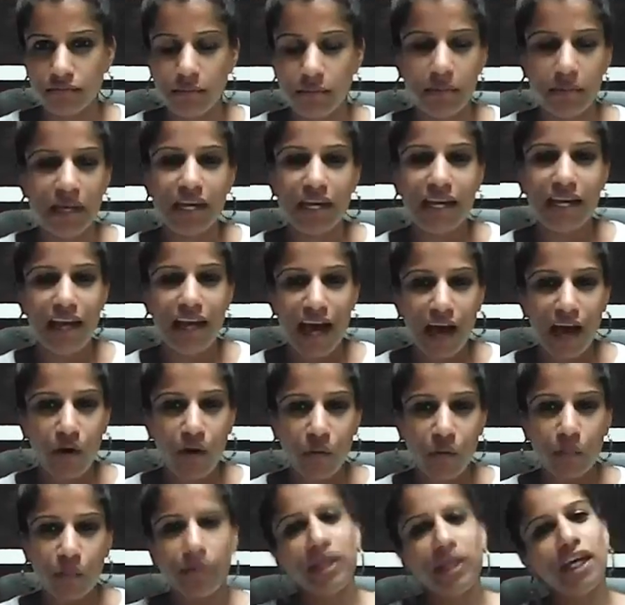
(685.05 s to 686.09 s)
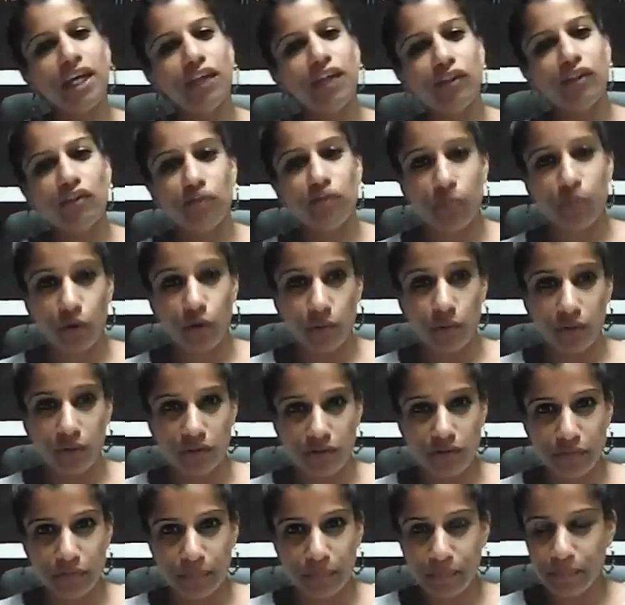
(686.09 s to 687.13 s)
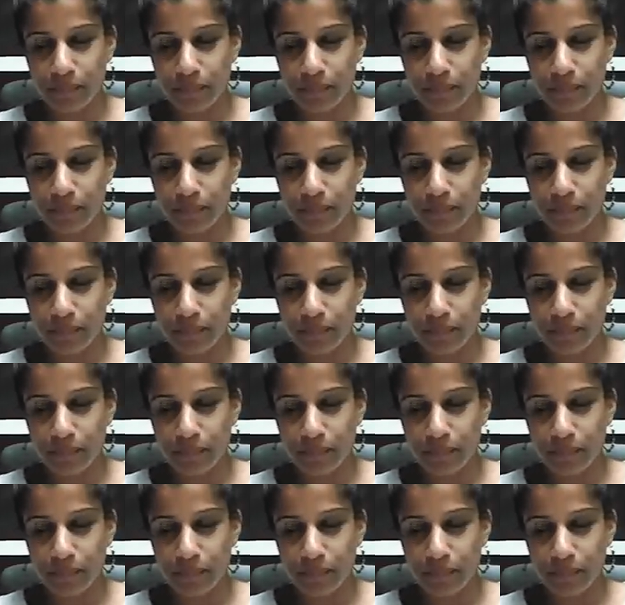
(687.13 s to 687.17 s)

Be now, be in this moment.